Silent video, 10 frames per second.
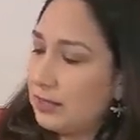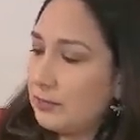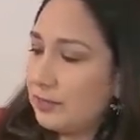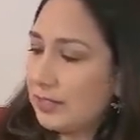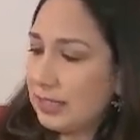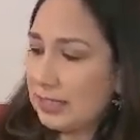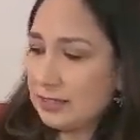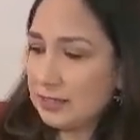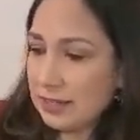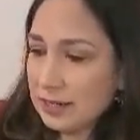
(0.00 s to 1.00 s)
different
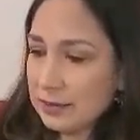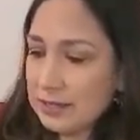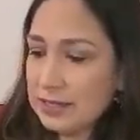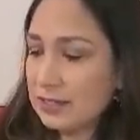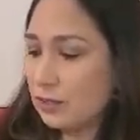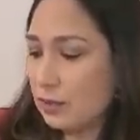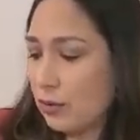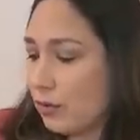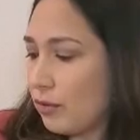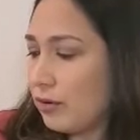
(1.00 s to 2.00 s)
categories,
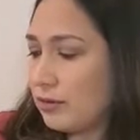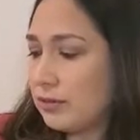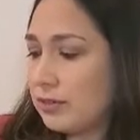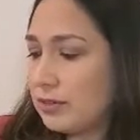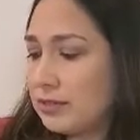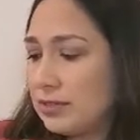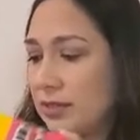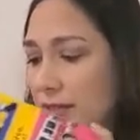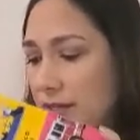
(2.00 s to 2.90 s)
colors,